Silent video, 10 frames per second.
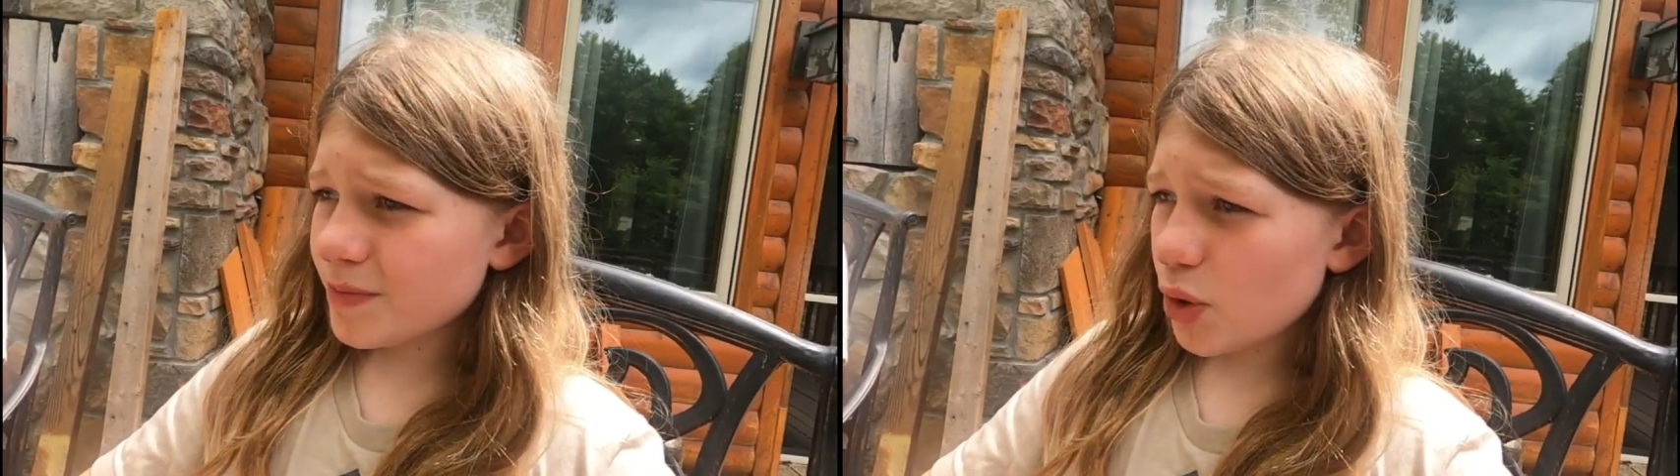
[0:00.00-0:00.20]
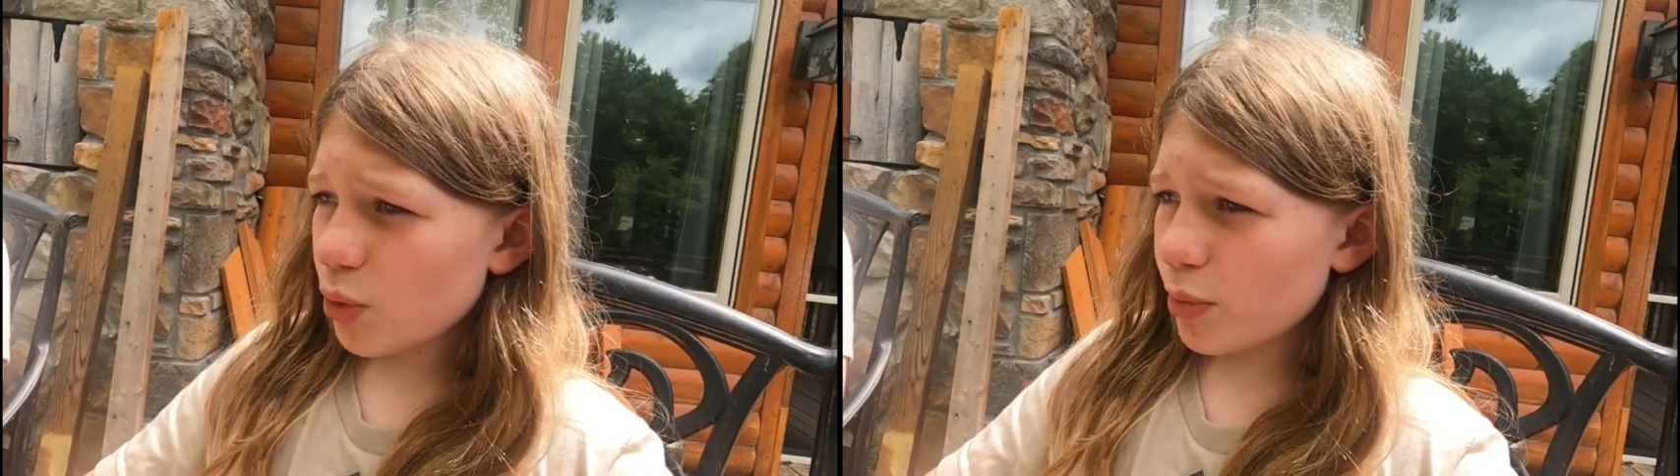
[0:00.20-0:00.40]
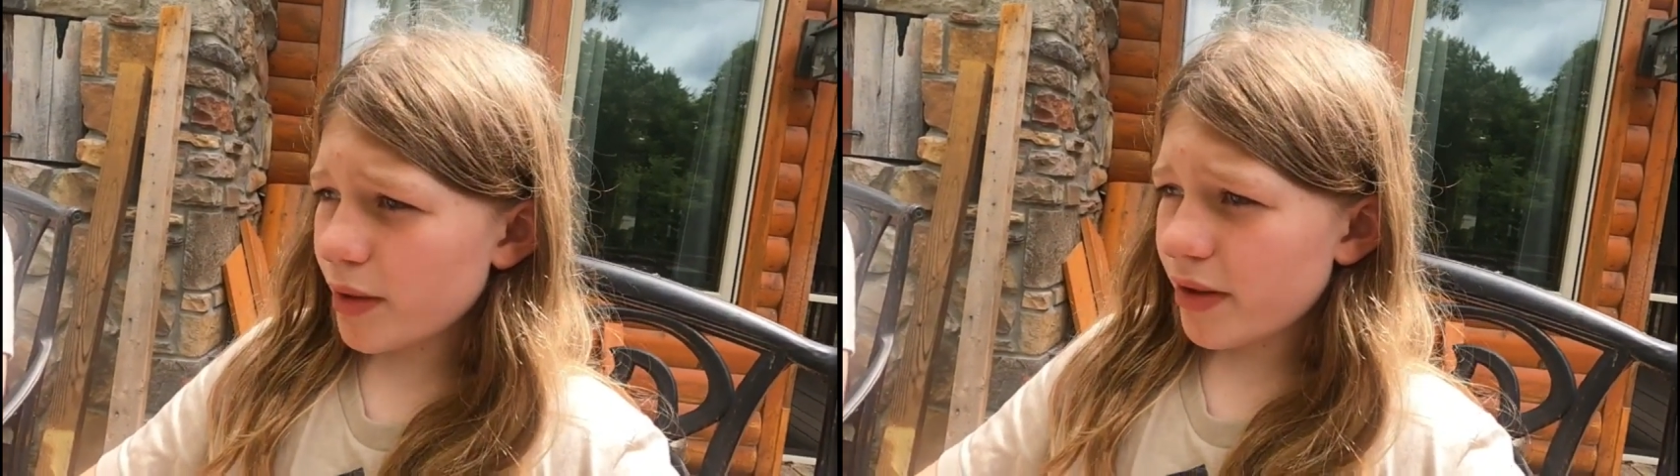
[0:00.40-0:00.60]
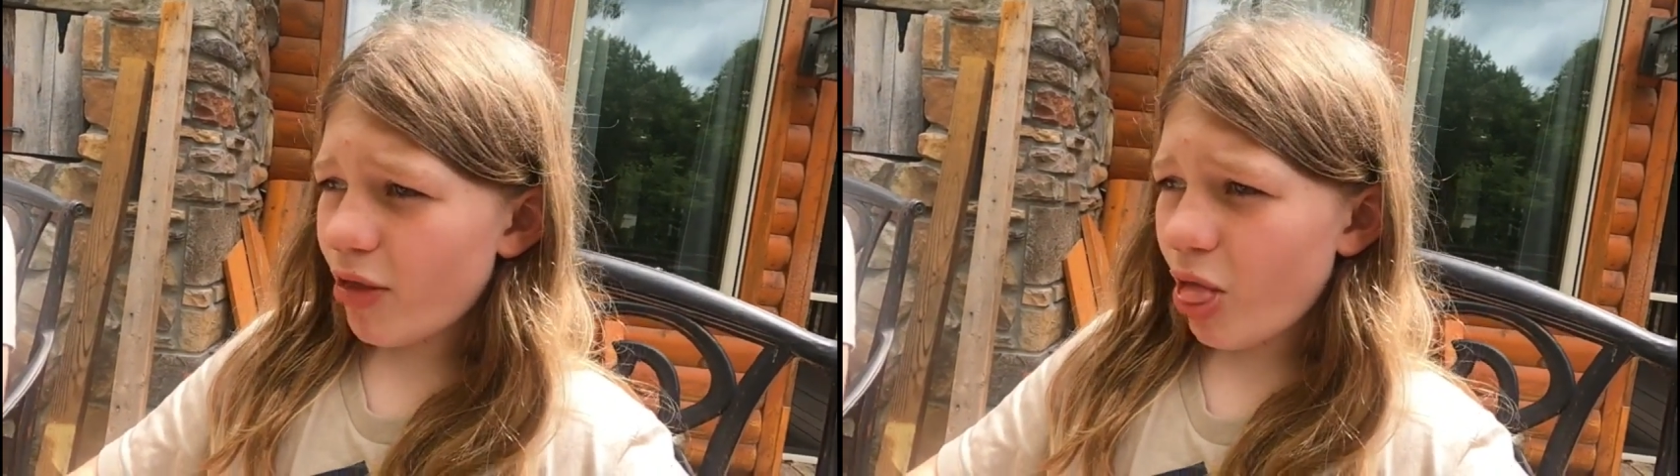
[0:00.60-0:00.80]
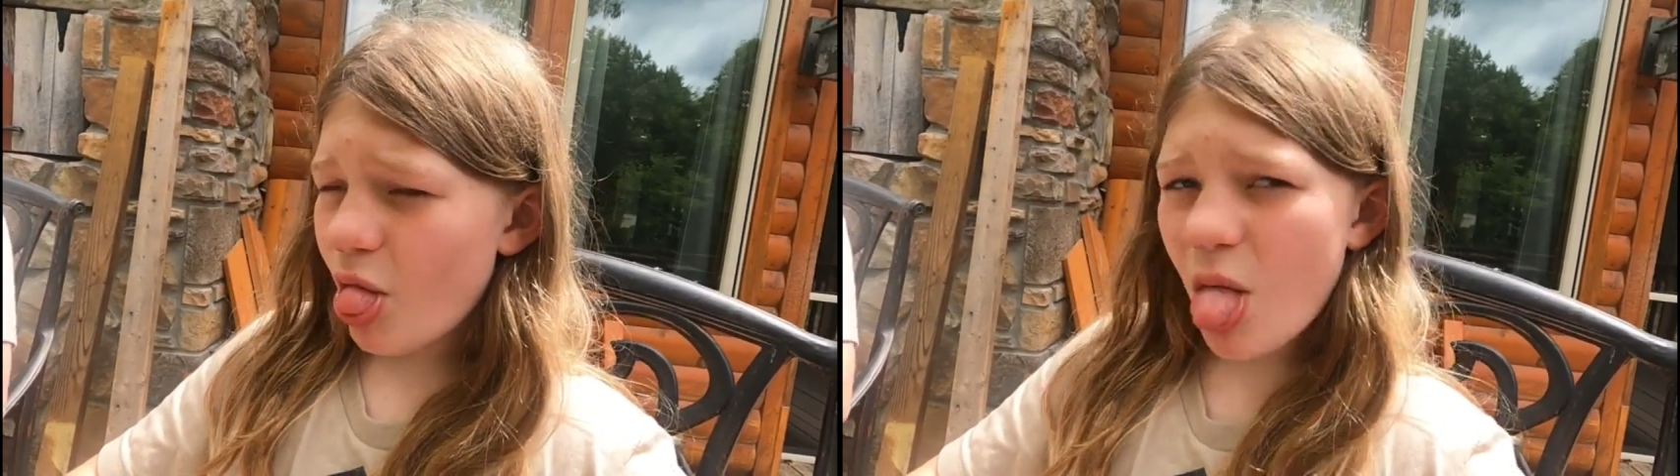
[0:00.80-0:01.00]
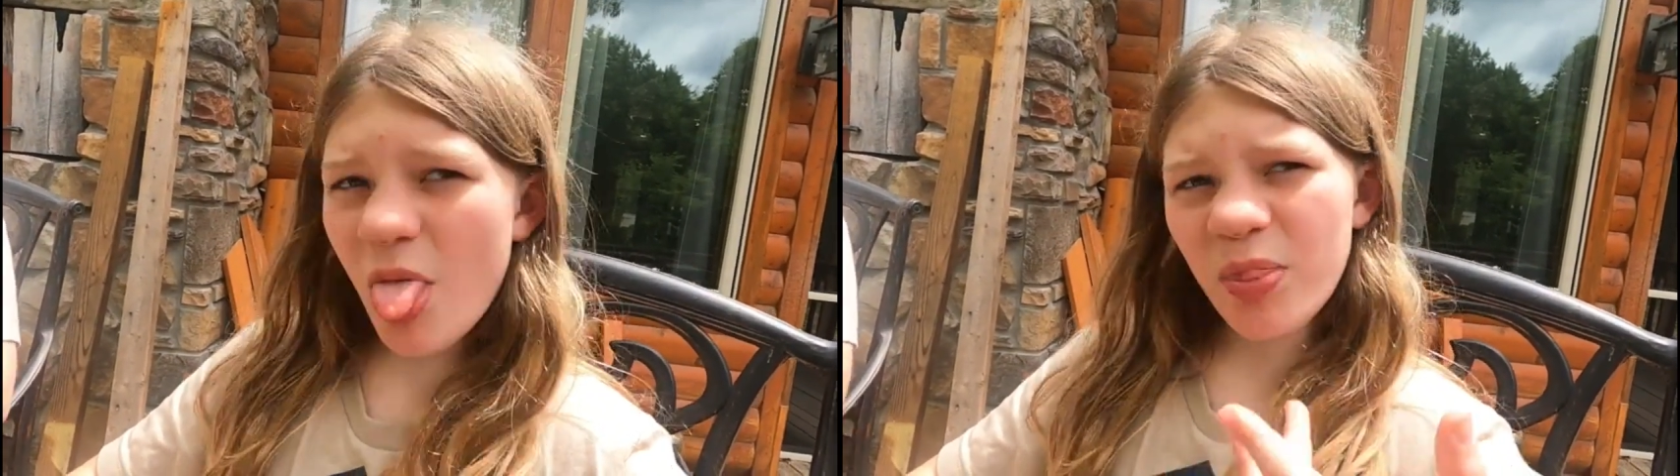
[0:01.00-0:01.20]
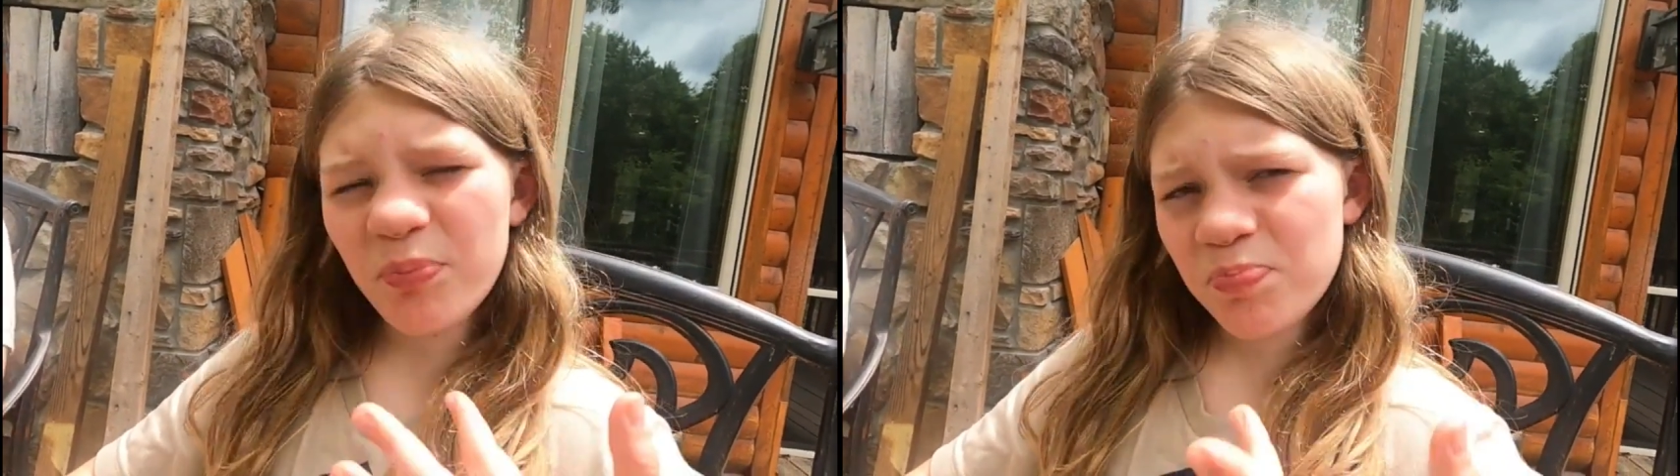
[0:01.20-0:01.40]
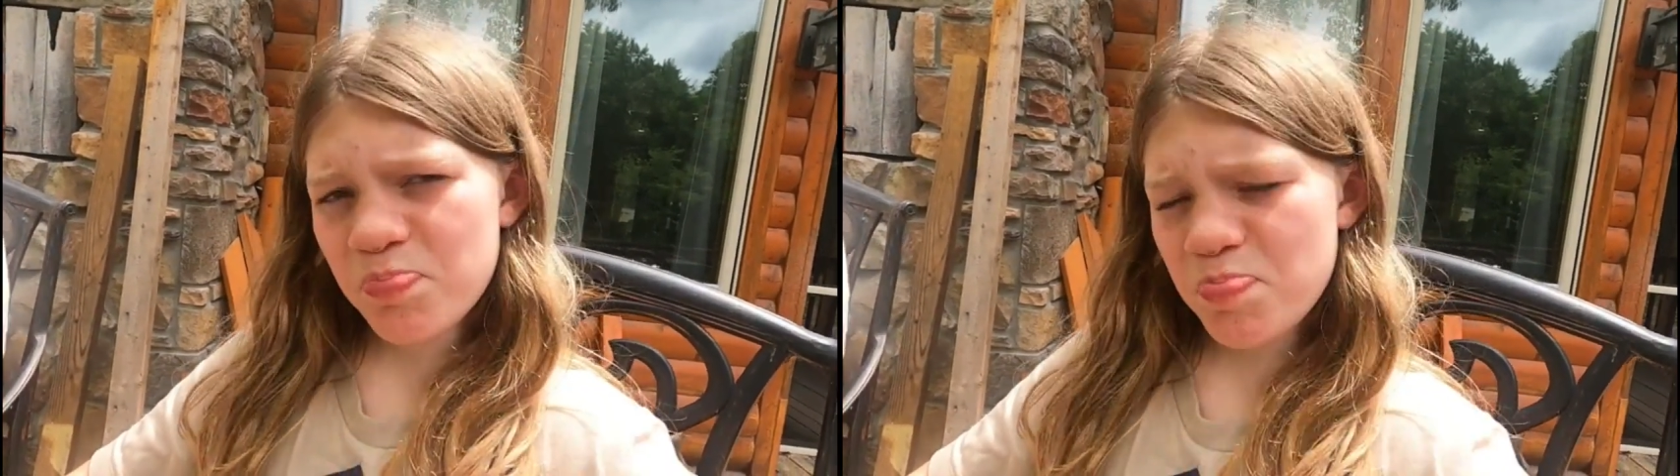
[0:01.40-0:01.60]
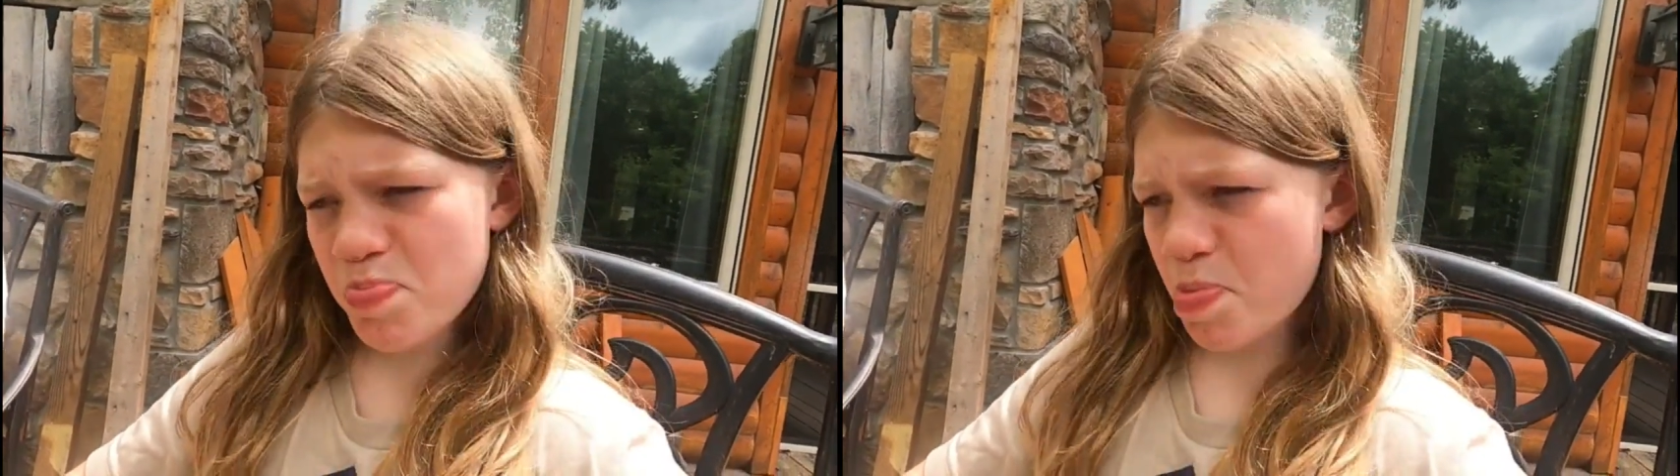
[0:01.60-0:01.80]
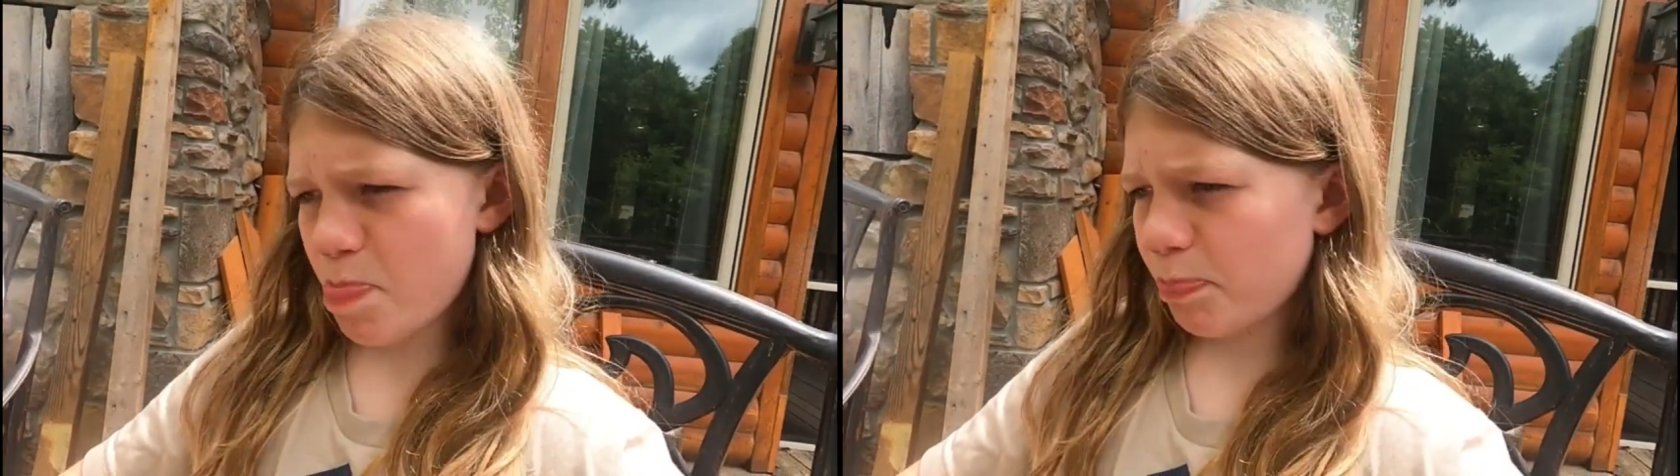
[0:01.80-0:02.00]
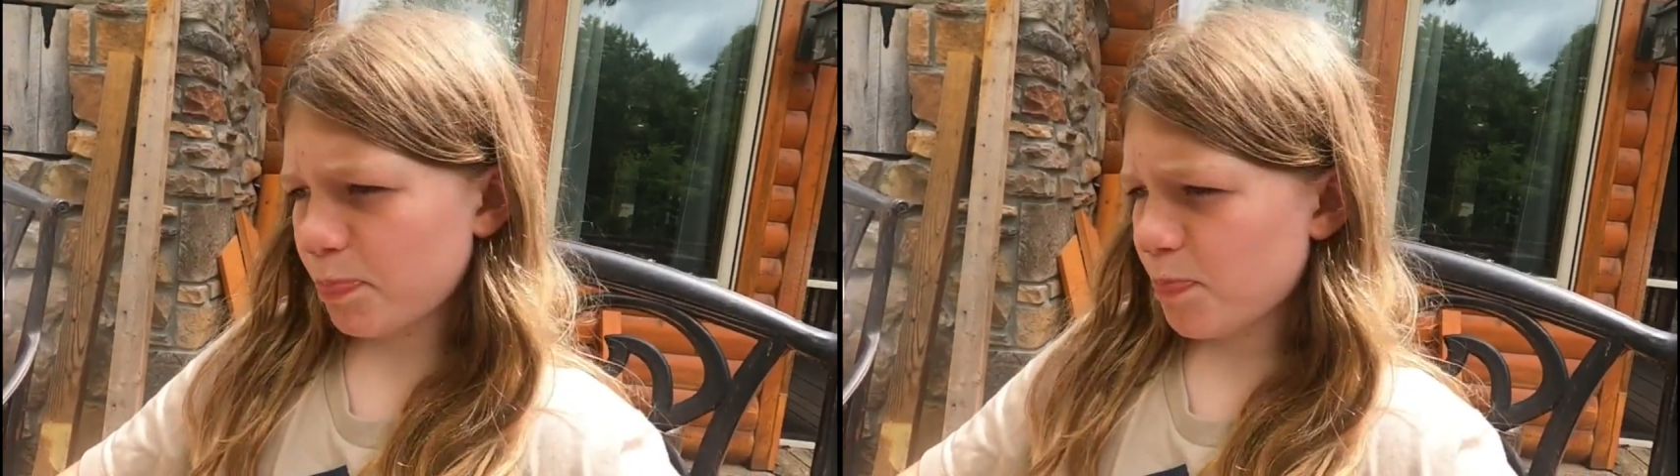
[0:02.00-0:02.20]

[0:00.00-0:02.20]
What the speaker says: Well, it should be wet. I want it dry.